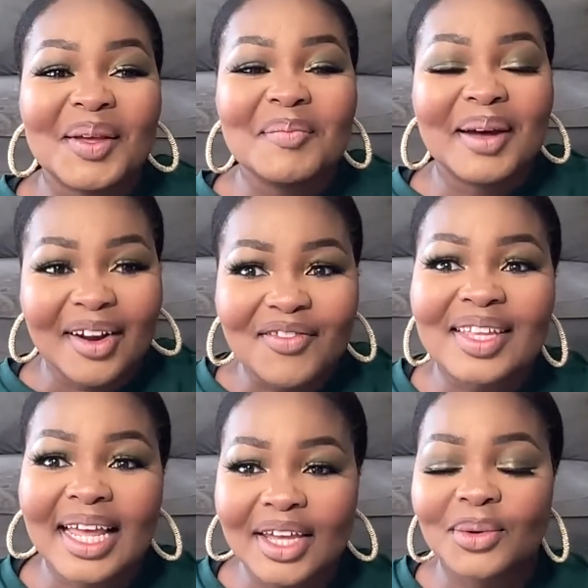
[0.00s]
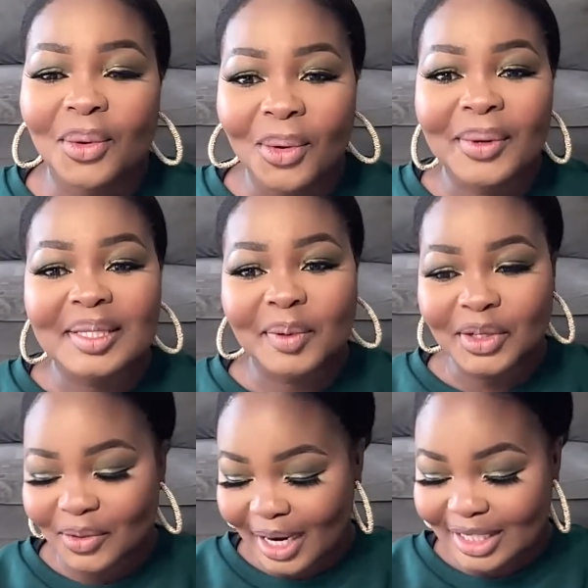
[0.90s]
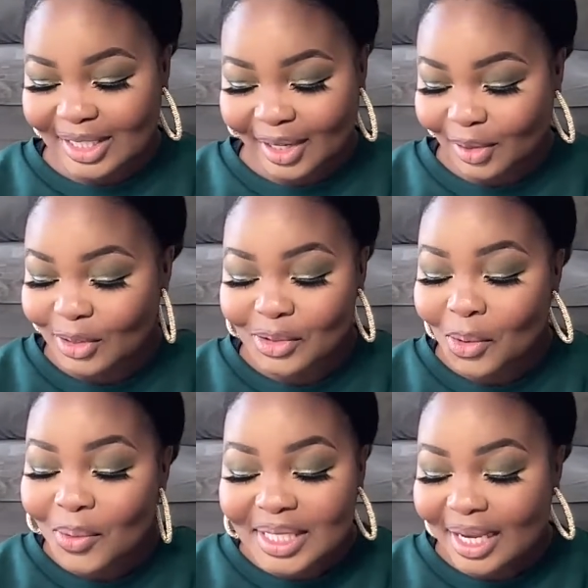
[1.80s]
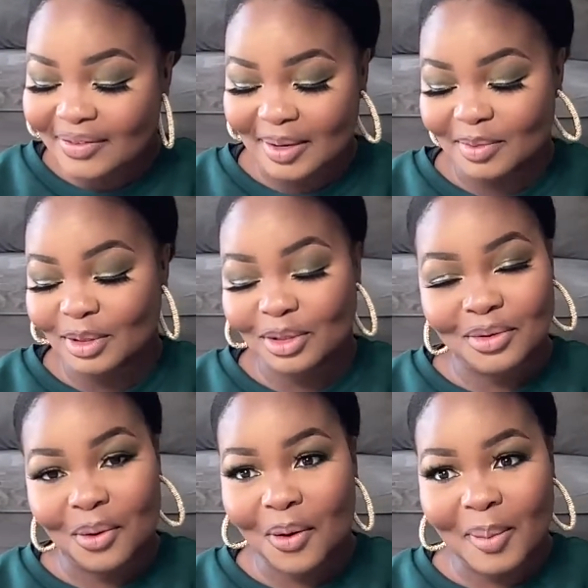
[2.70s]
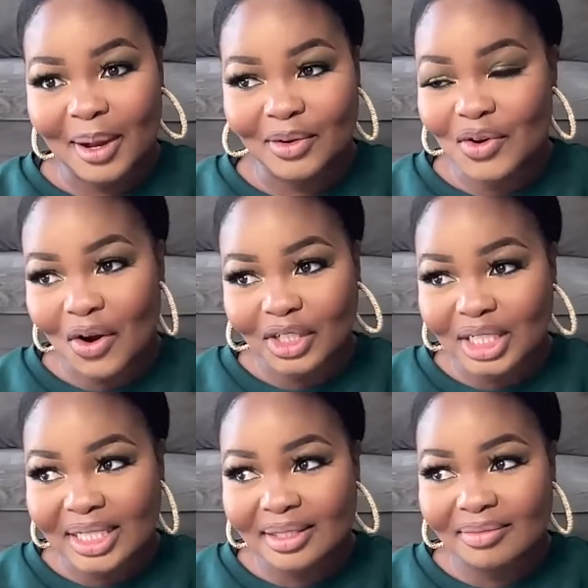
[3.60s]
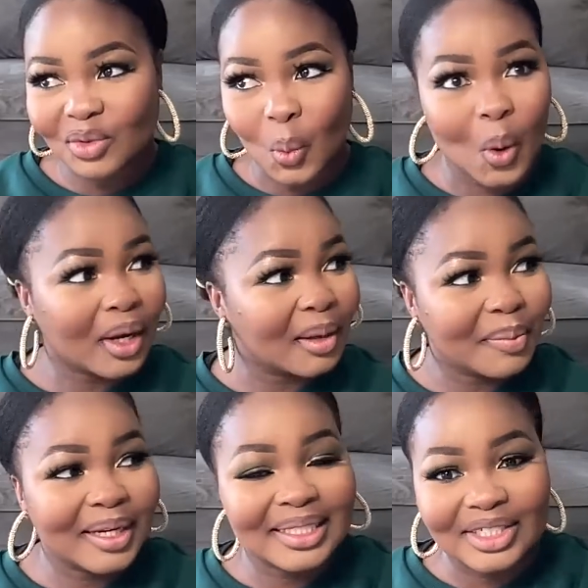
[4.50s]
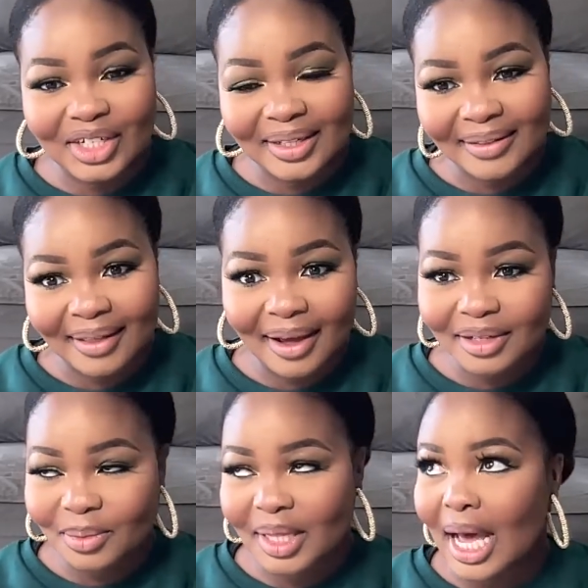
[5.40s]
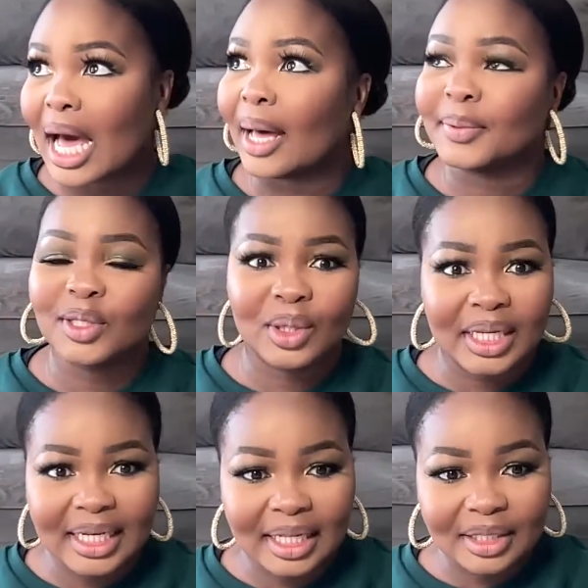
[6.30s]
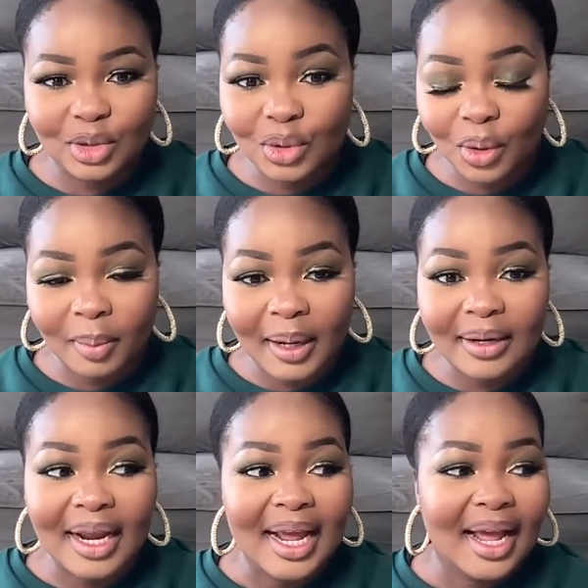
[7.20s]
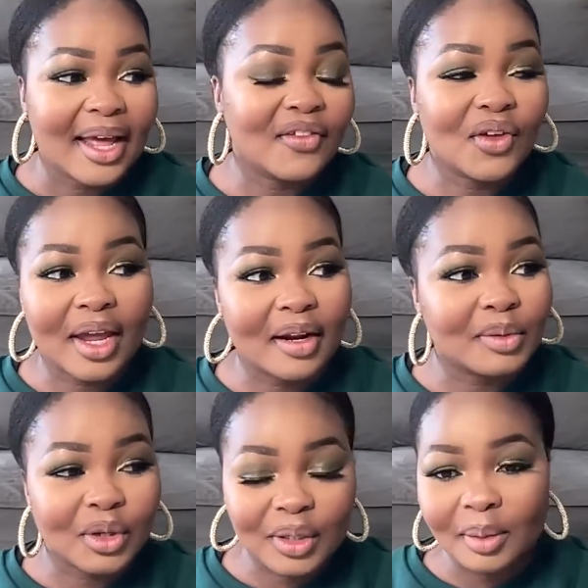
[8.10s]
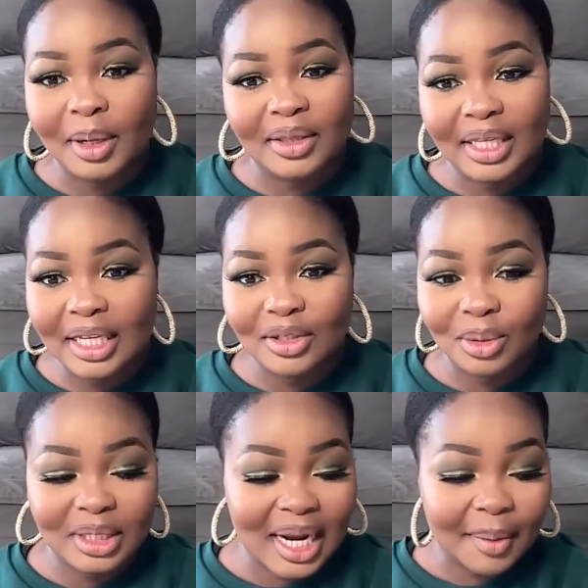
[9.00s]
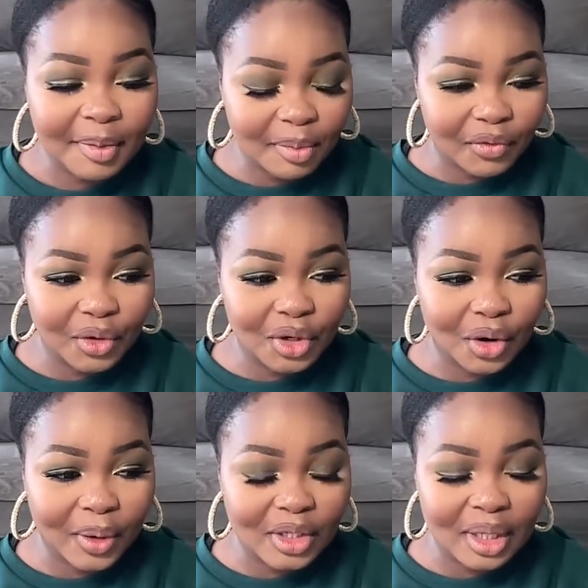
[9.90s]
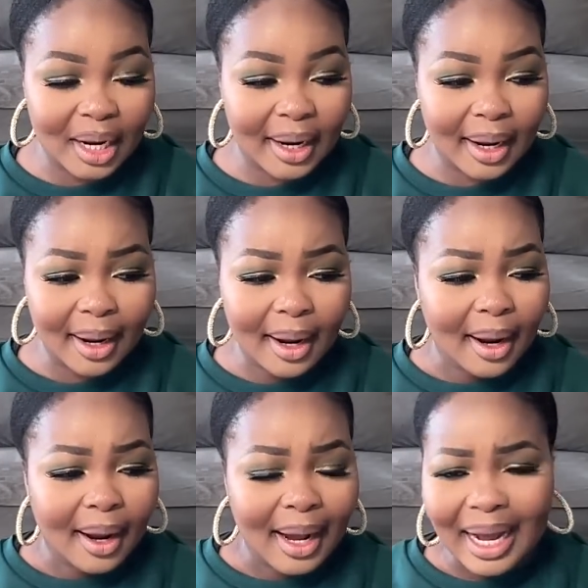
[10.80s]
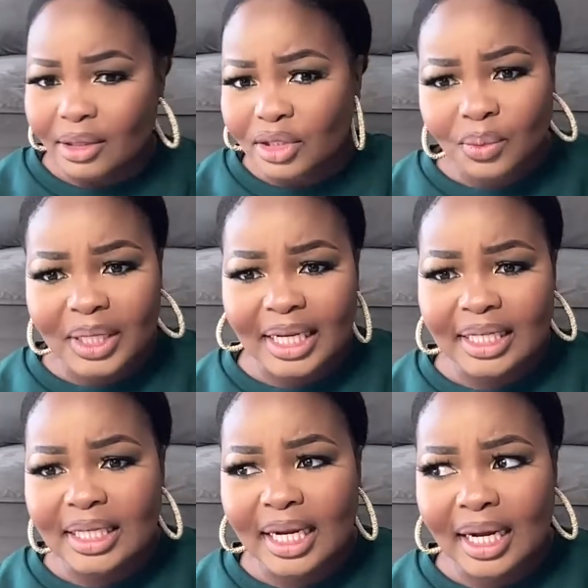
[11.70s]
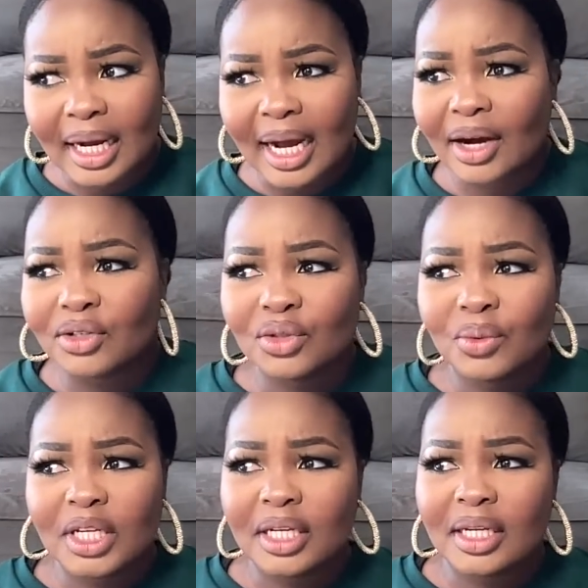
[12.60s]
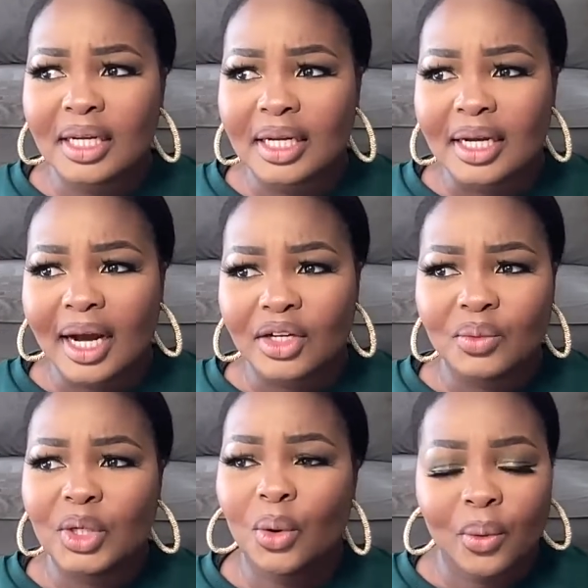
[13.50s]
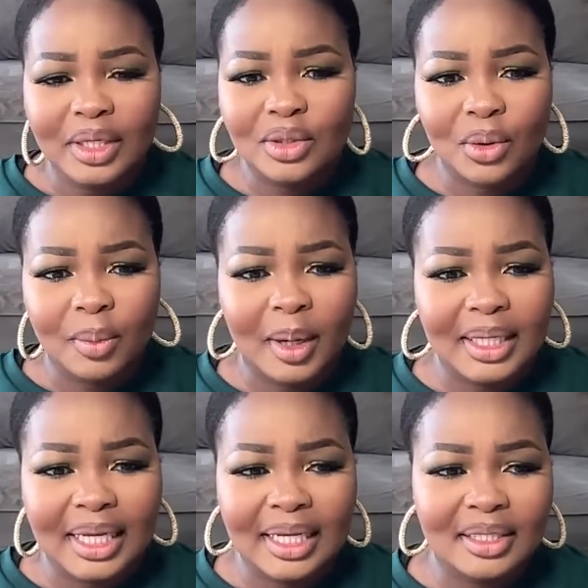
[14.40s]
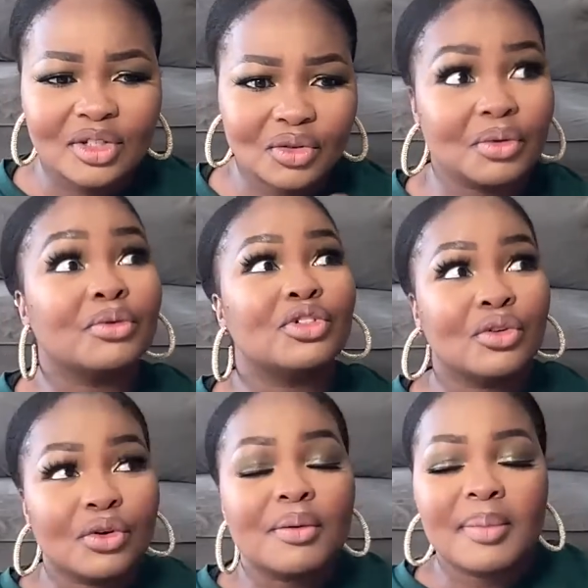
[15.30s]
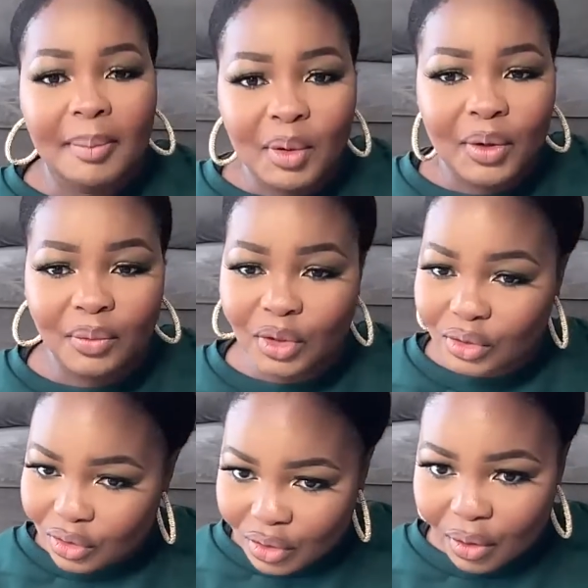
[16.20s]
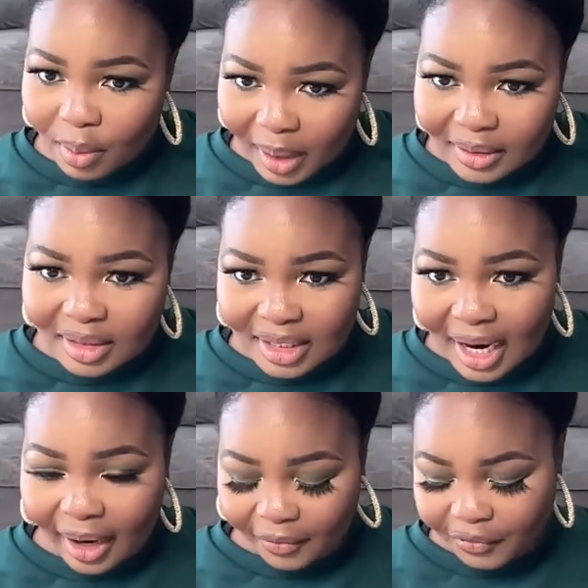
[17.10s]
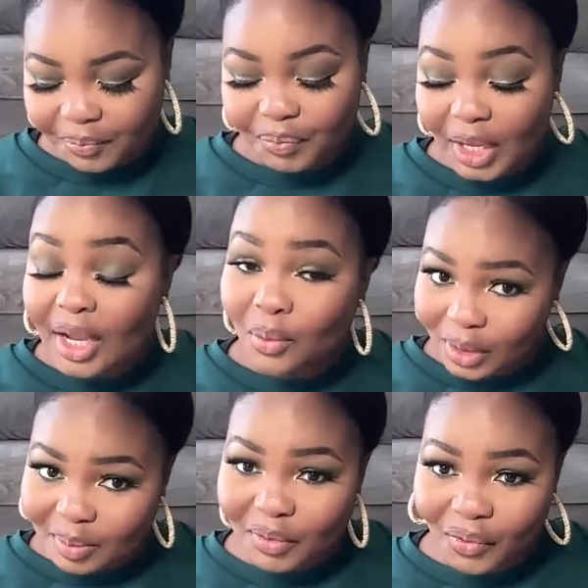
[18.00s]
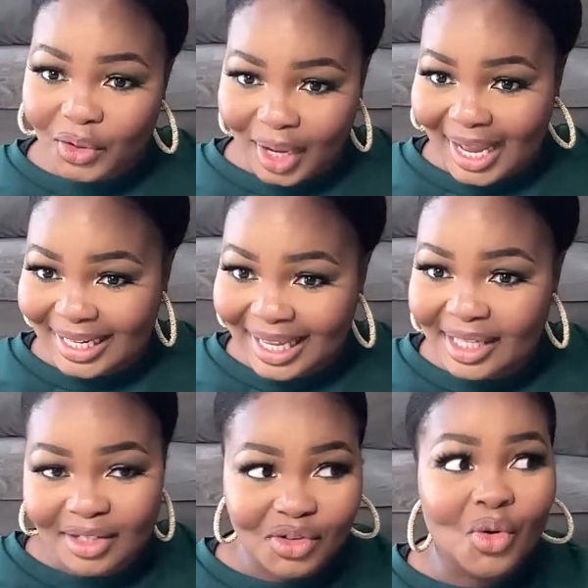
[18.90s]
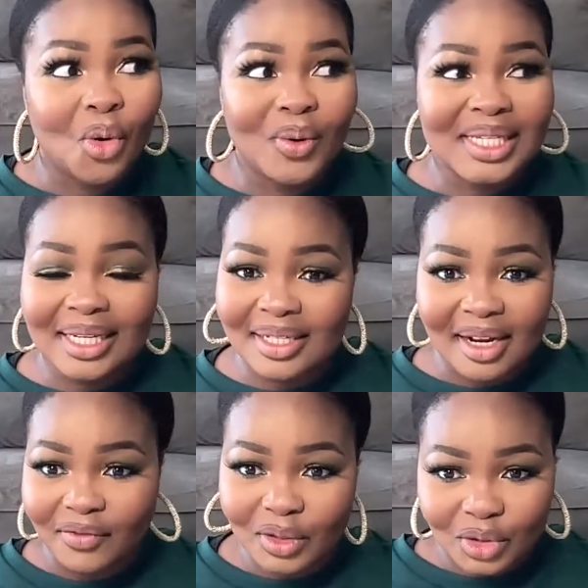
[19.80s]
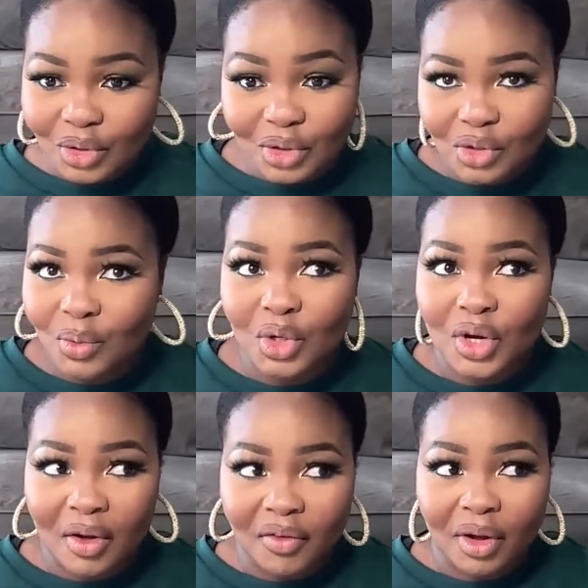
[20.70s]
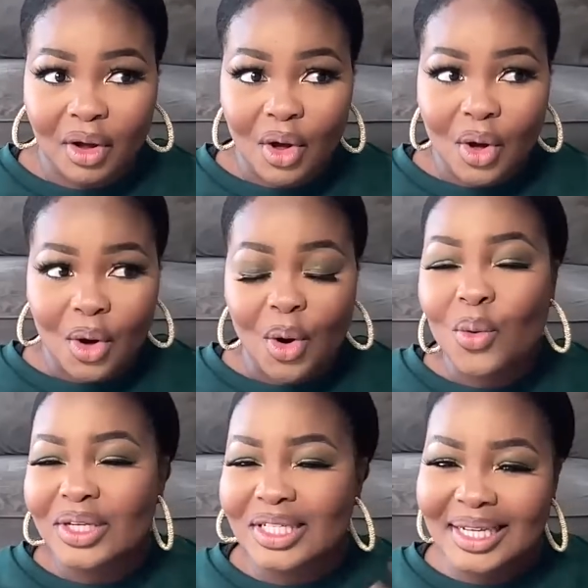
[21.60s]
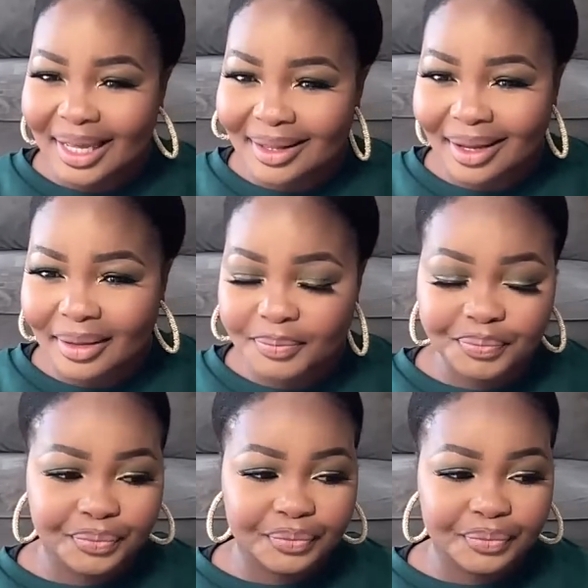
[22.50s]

But I feel like it'll always bring you guys together, because you always have something to talk about. You're not just walking past each other in the house with absolutely nothing to talk about, and then you end up talking about the kids all the time, and before you know it, you're like, how did we get here? How do we always talk about kids? Do you remember when we used to talk about stuff? It was before you had kids, so you always had stuff to do, because you were never always together,